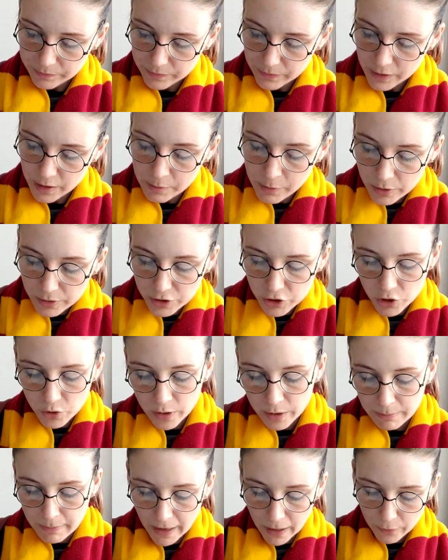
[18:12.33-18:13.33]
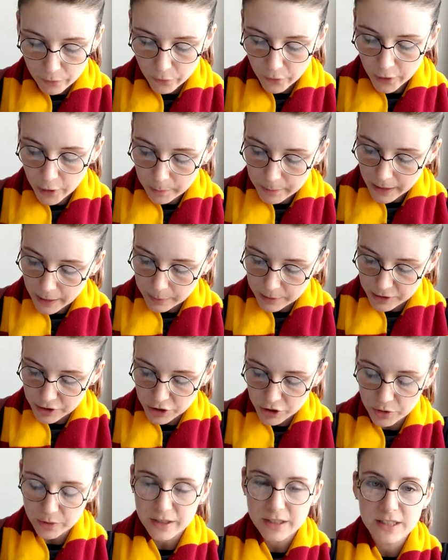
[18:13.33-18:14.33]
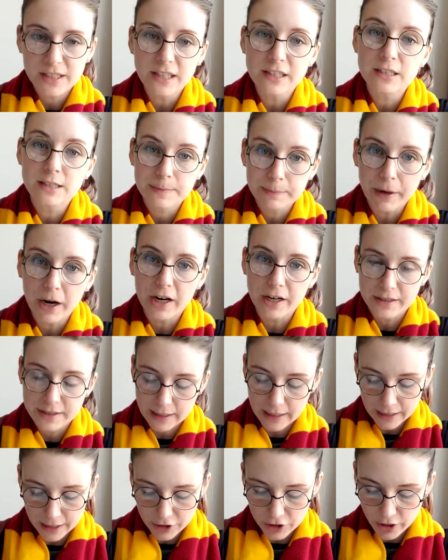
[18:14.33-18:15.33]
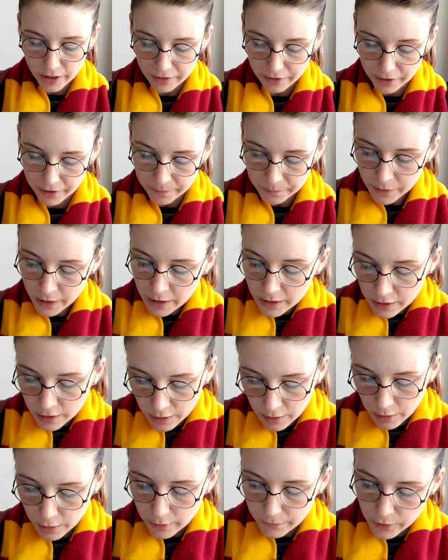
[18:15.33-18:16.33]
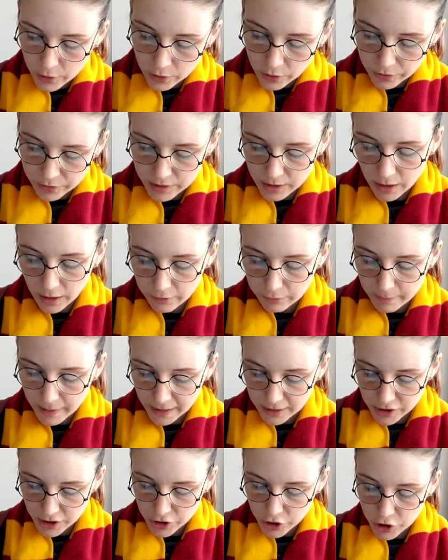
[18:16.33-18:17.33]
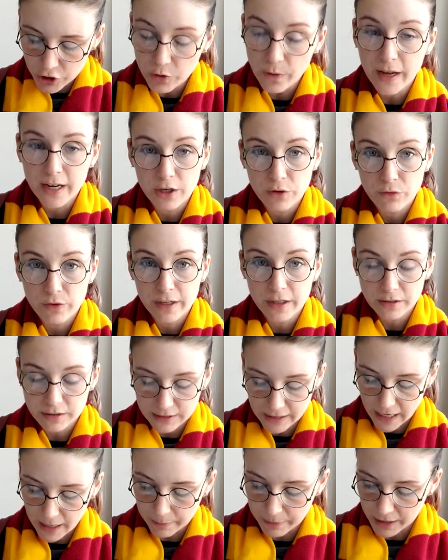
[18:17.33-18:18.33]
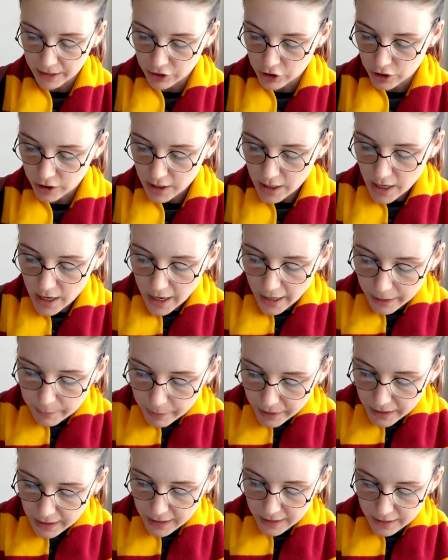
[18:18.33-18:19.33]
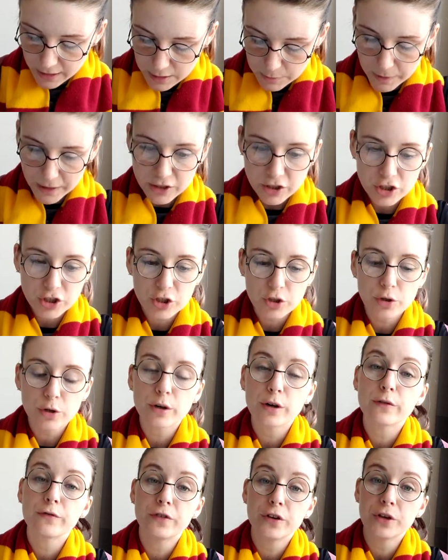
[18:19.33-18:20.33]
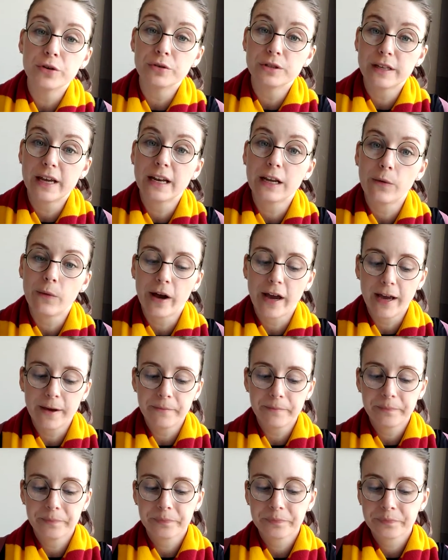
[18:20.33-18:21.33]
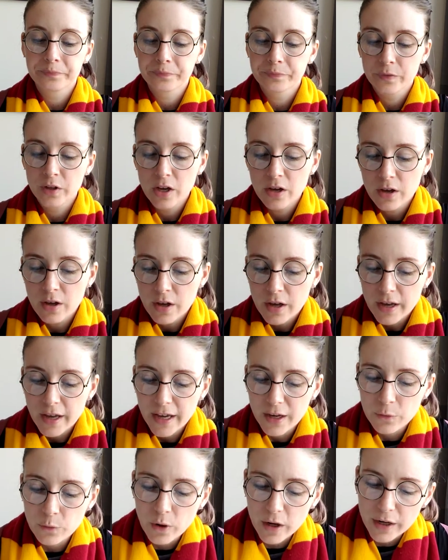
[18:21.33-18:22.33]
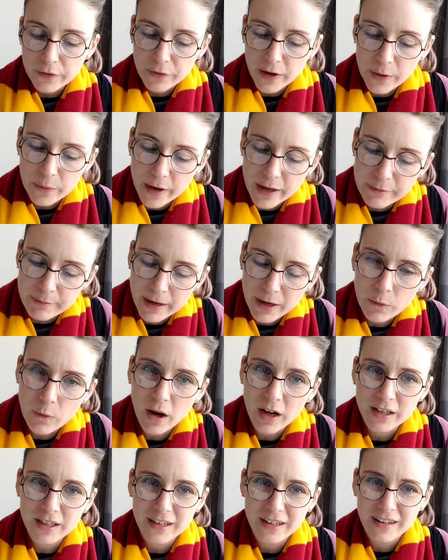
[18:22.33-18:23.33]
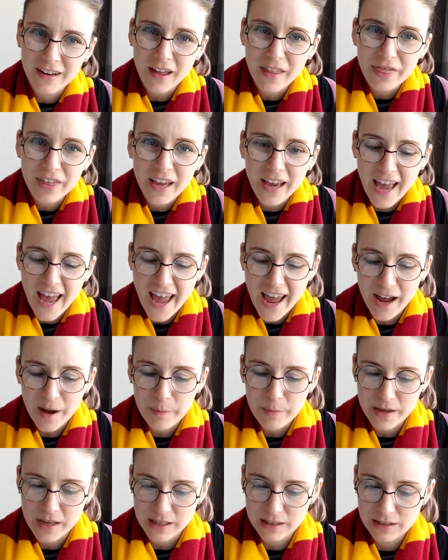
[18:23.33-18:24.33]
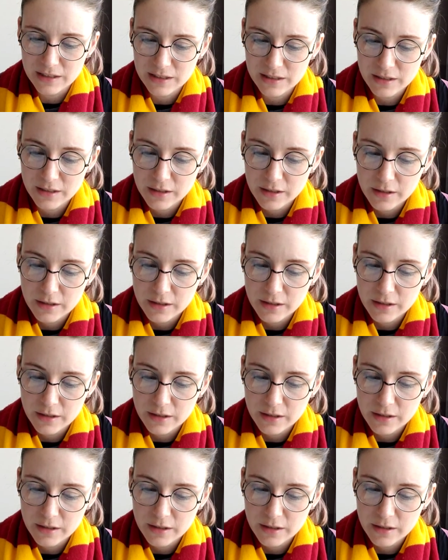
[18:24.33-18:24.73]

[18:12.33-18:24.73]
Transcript: The most you and Malfoy will be able to do is send sparks at each other. Neither of you knows enough magic to do any real damage. I bet he expected you to refuse anyway. And what if I wave my wand and nothing happens?